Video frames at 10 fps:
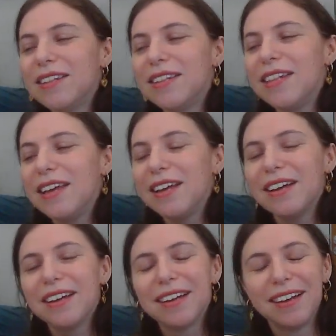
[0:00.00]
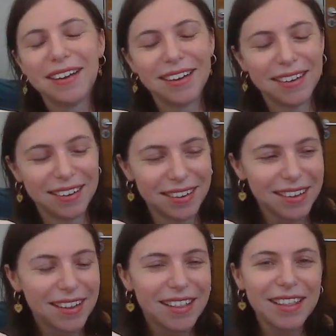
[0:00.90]
they
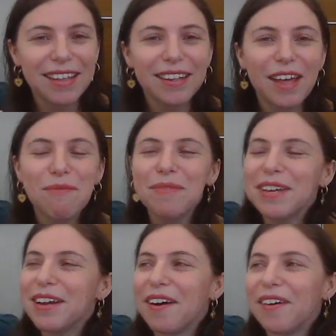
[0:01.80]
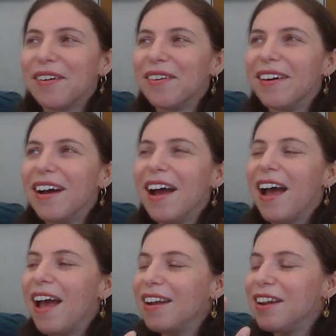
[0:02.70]
let me go,
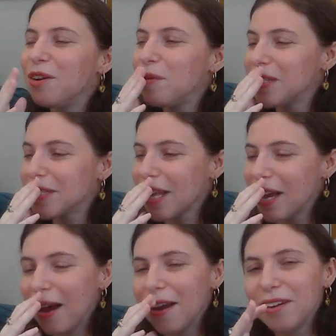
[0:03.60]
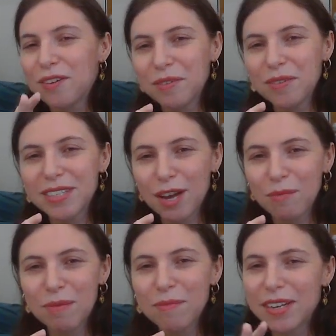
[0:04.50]
and it was I knew it was
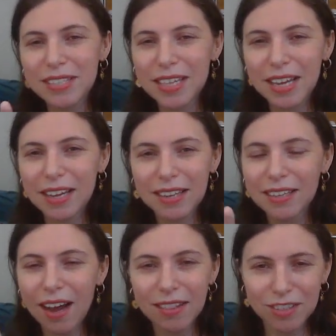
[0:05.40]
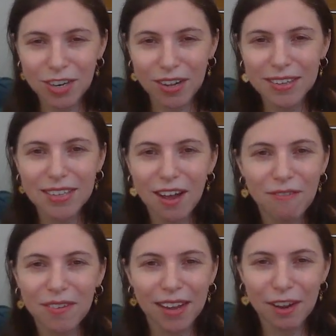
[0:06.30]
coming because they got their jollies off
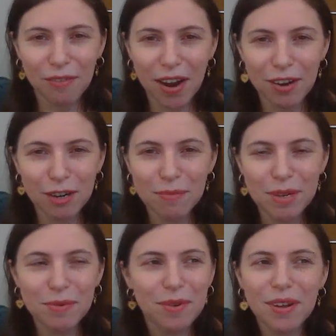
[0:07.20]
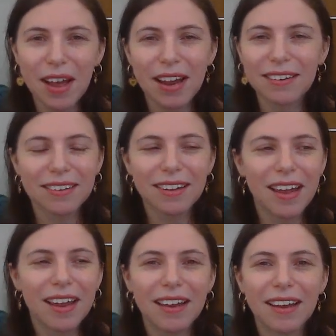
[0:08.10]
on firing people, and
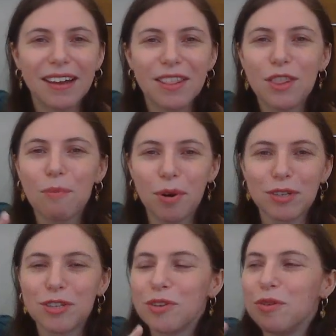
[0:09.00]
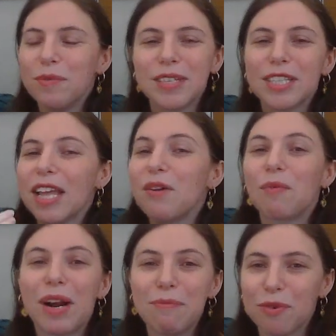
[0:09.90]
the person who was
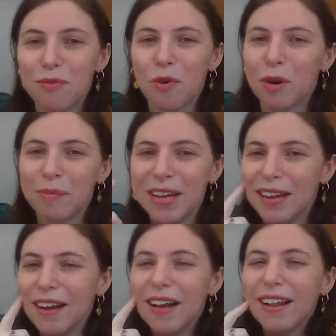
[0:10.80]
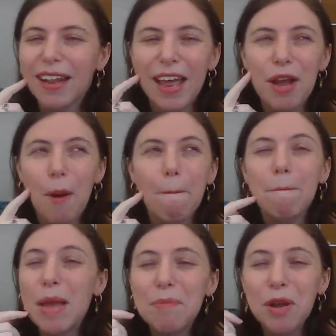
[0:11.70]
right before me,
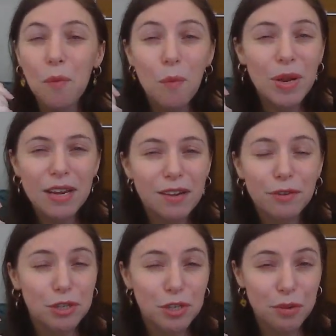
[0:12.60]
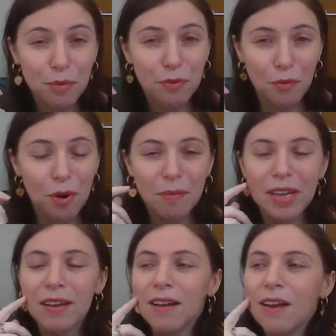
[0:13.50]
maybe a week or two before
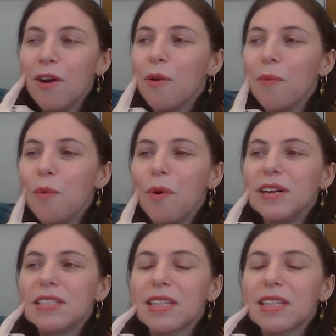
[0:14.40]
me, was